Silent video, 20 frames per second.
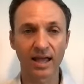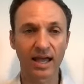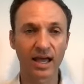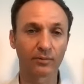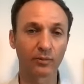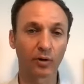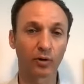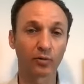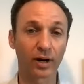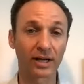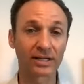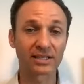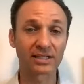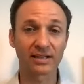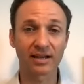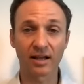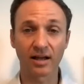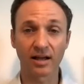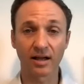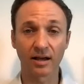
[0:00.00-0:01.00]
animal rights
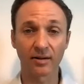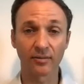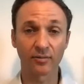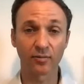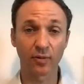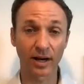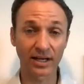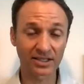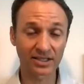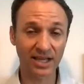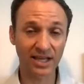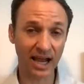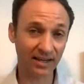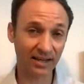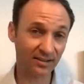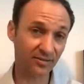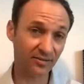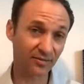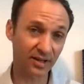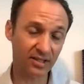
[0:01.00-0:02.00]

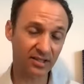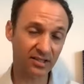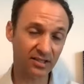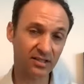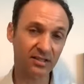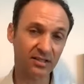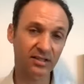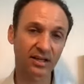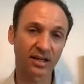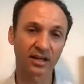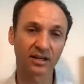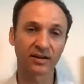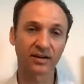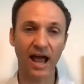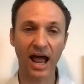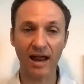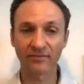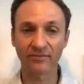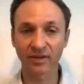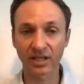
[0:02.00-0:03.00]
activists and
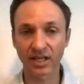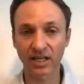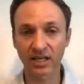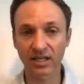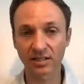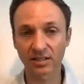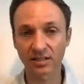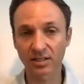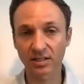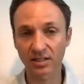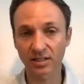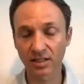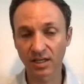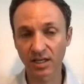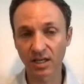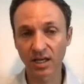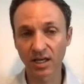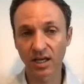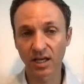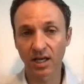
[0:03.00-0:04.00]
advocates
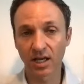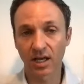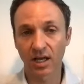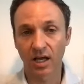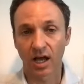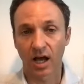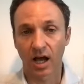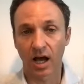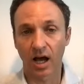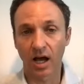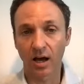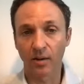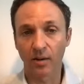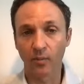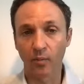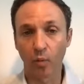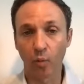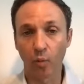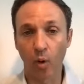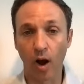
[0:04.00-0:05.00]

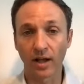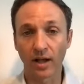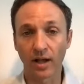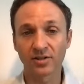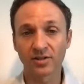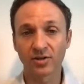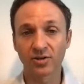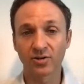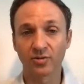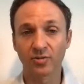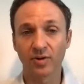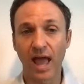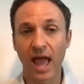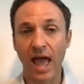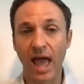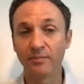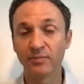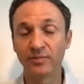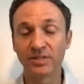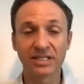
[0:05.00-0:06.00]
want to
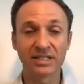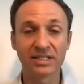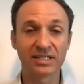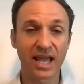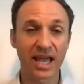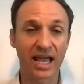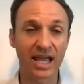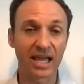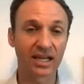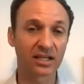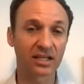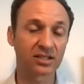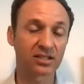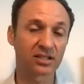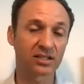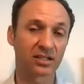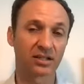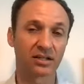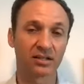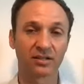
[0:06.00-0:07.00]
empty
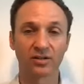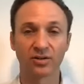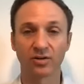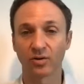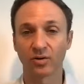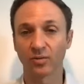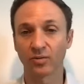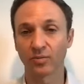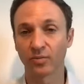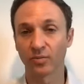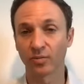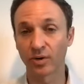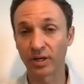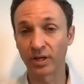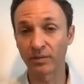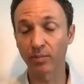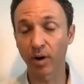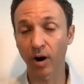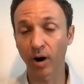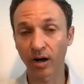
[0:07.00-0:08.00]
tanks and
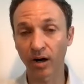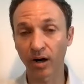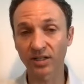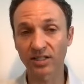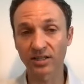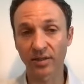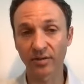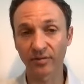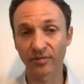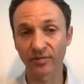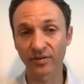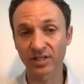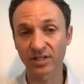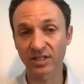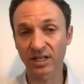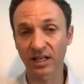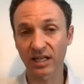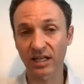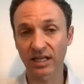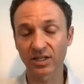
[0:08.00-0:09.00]
marine parks and other
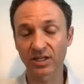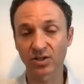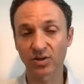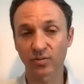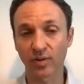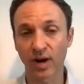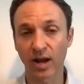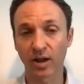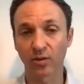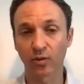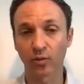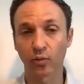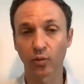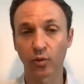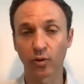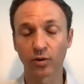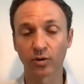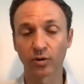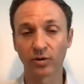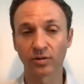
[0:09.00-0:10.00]
facilities around the
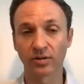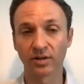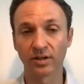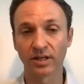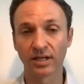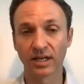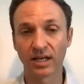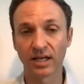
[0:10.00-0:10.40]
world,